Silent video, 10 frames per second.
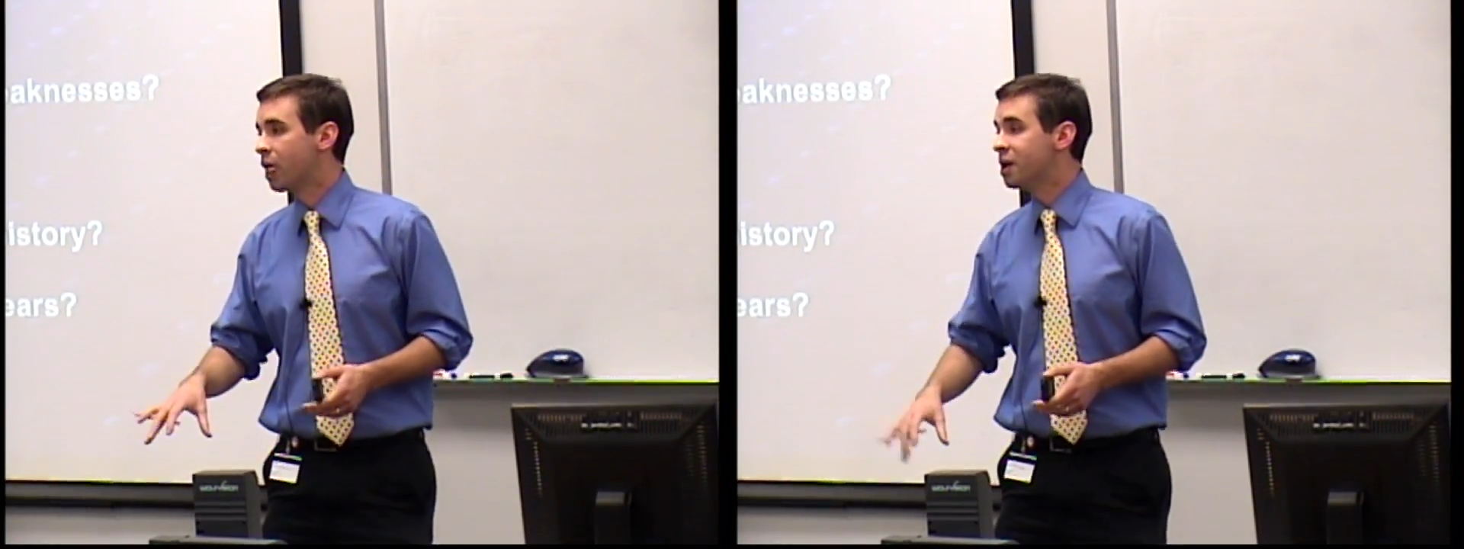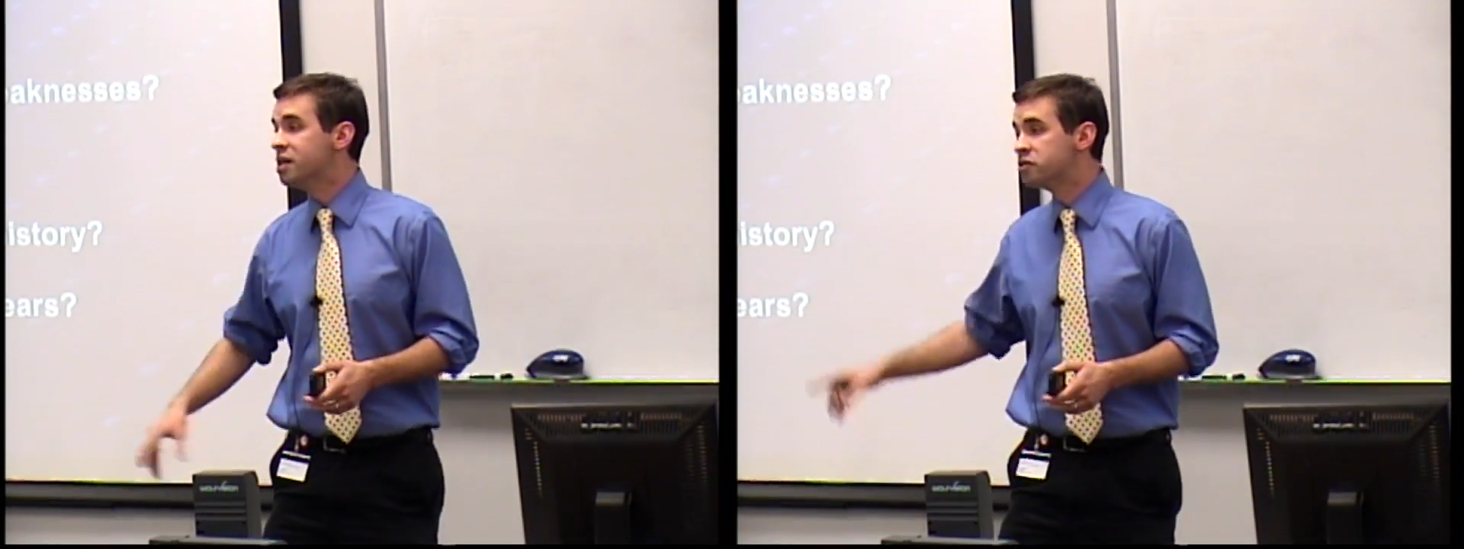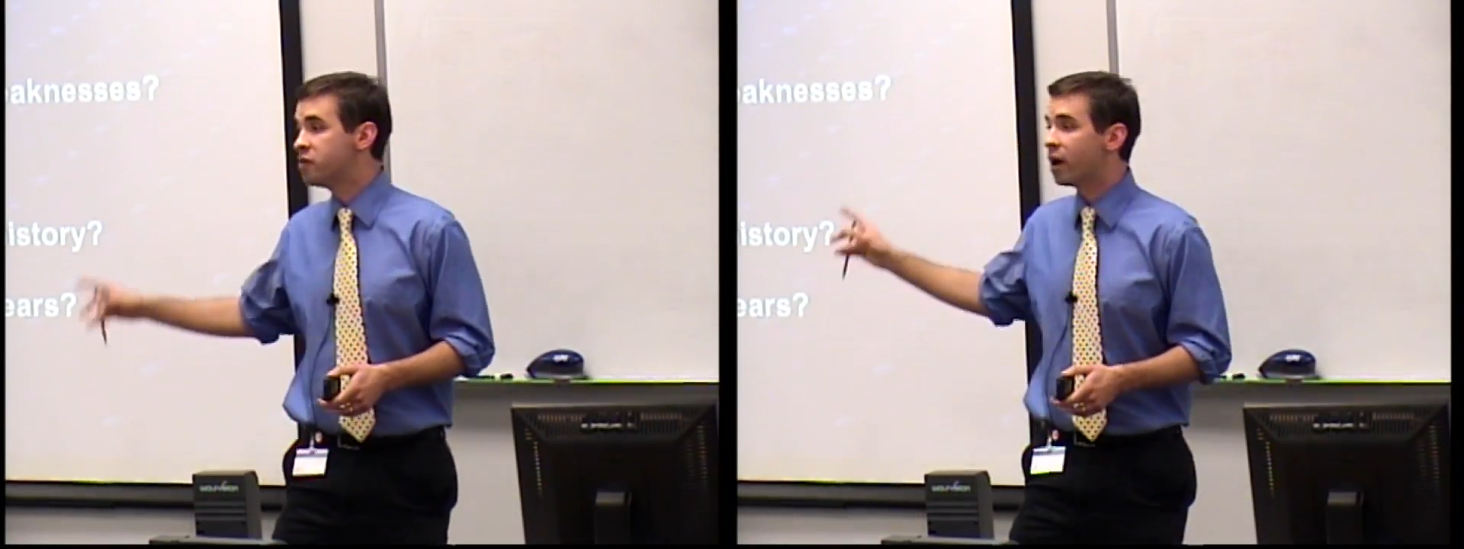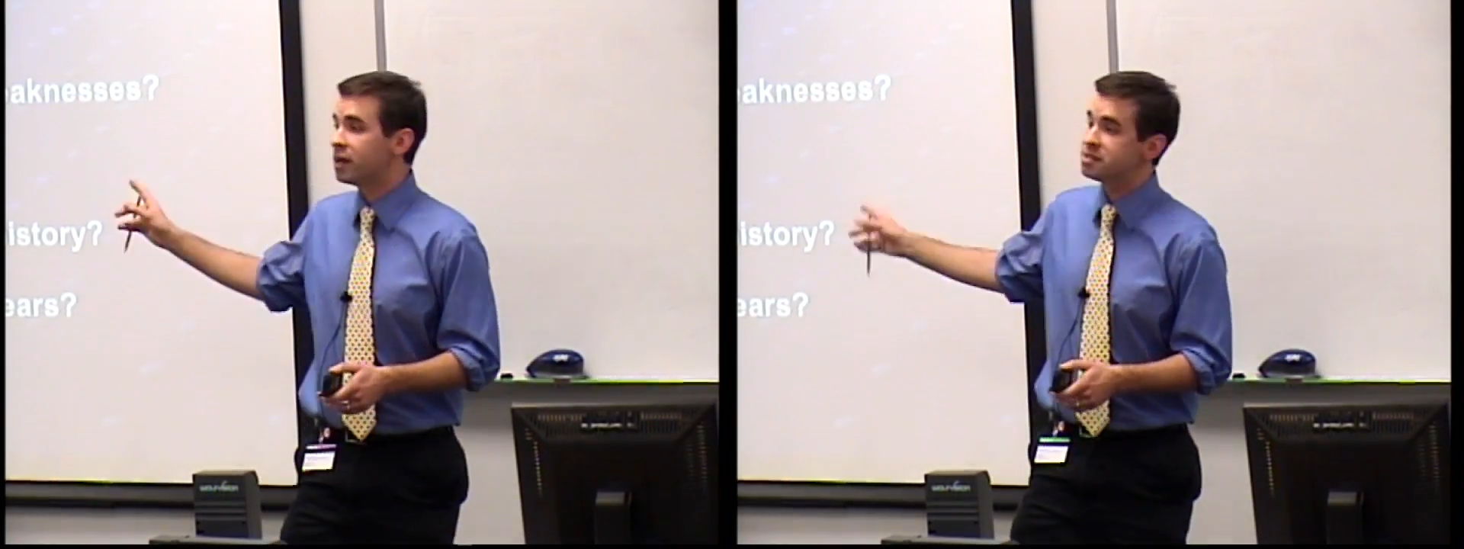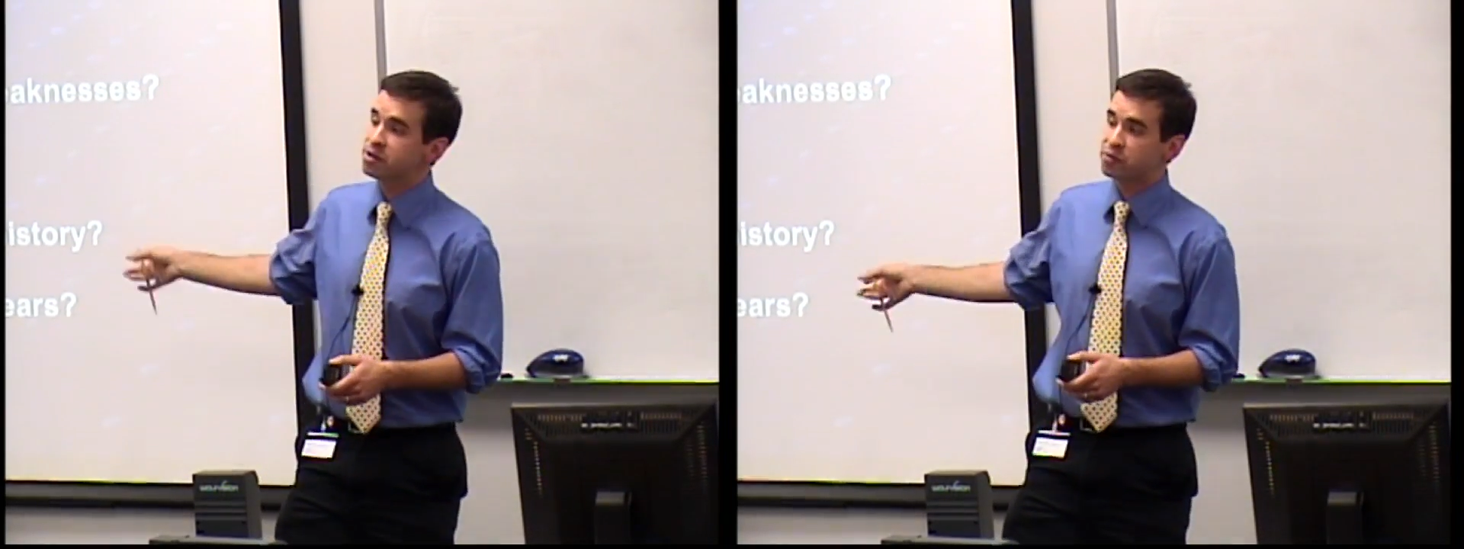it is very
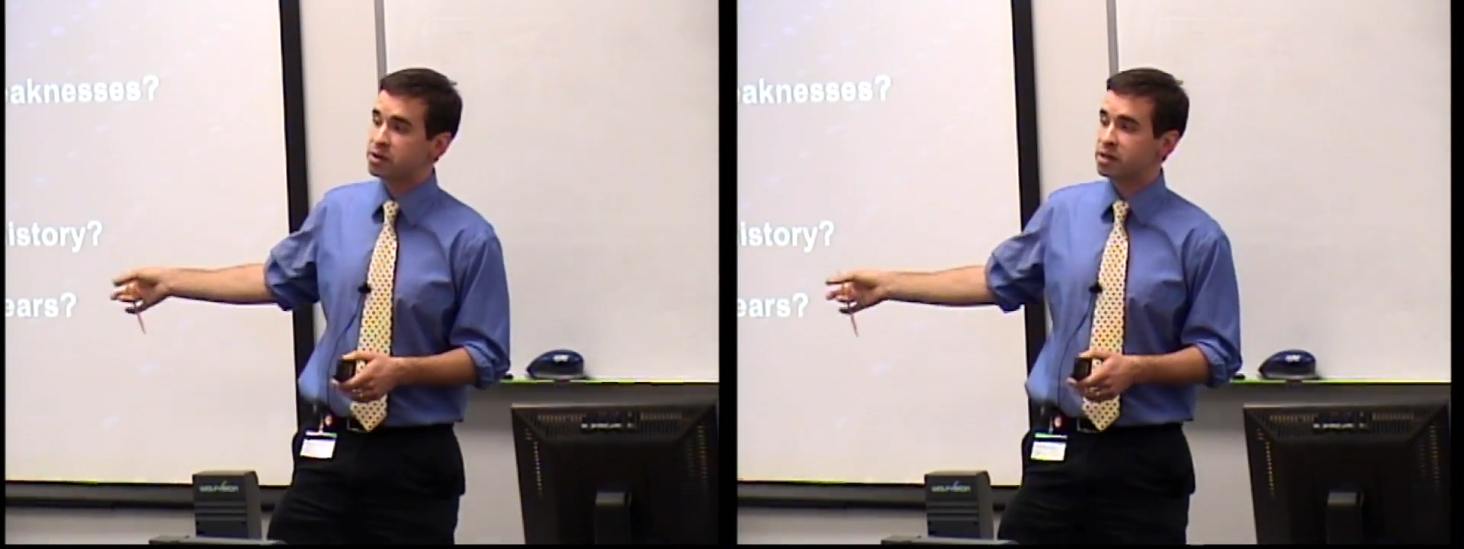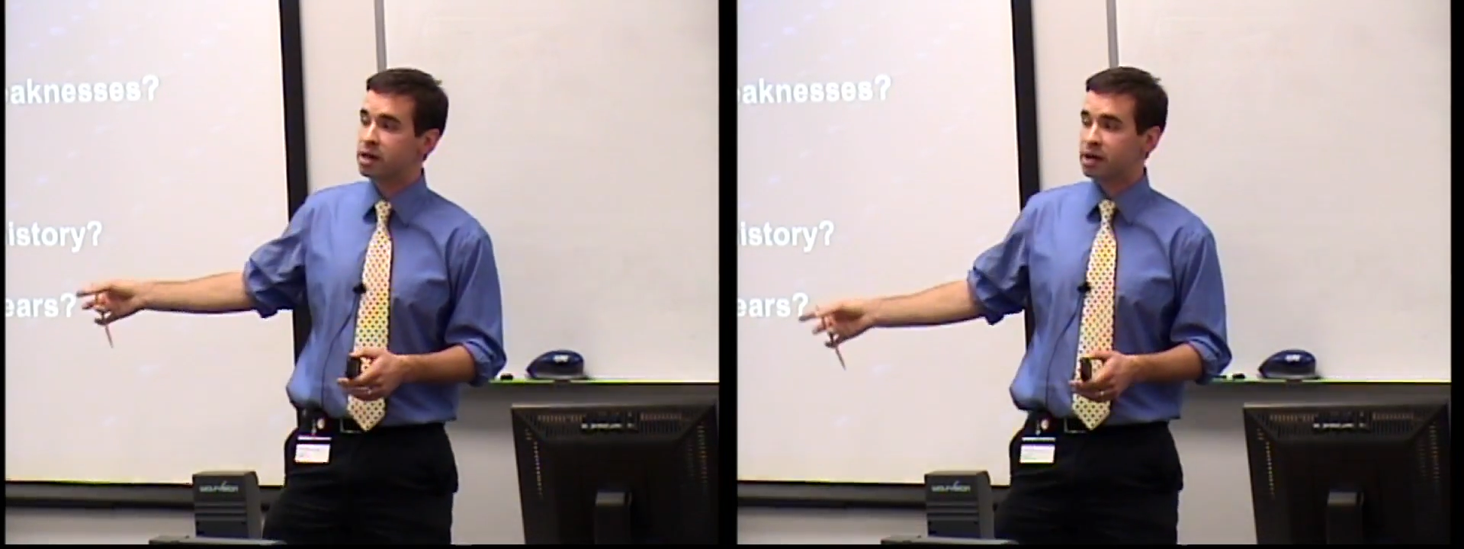different than an